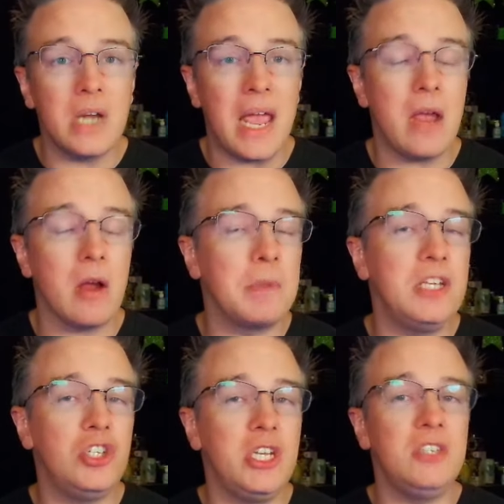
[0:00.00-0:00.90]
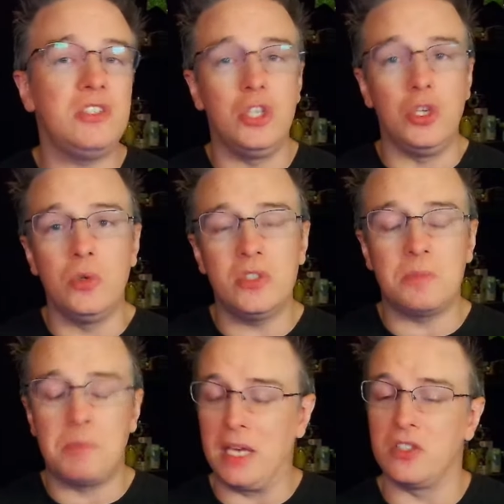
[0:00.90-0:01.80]
ARPGs use
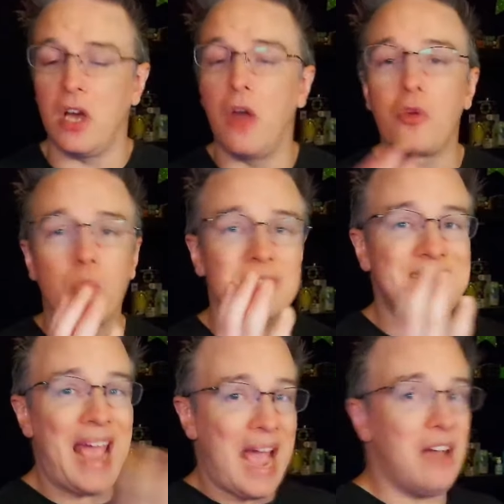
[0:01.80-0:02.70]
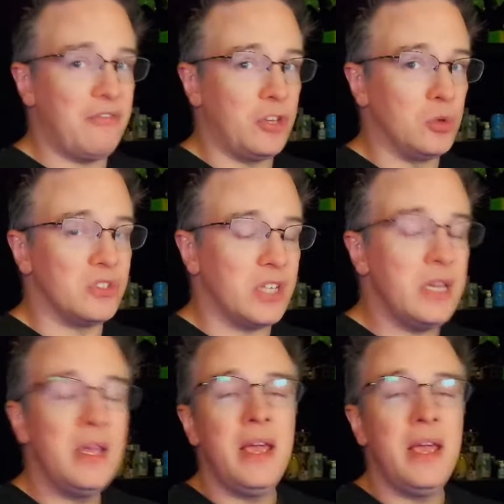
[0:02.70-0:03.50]
because other ones have used it